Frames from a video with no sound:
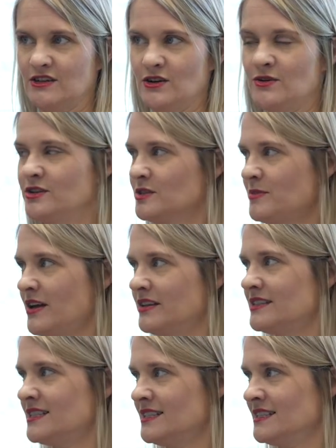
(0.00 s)
owner's
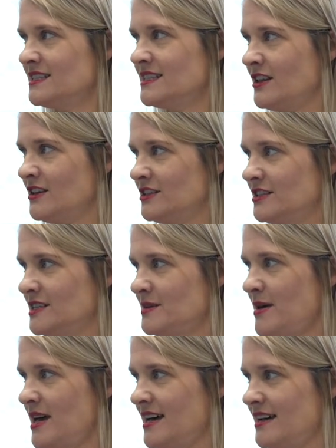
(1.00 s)
policy and seller to
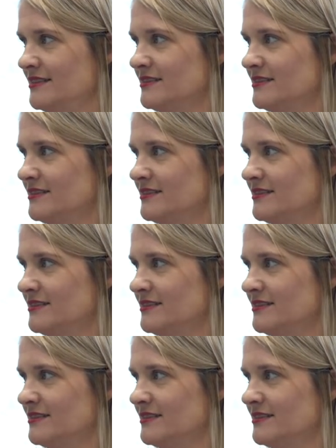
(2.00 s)
pay.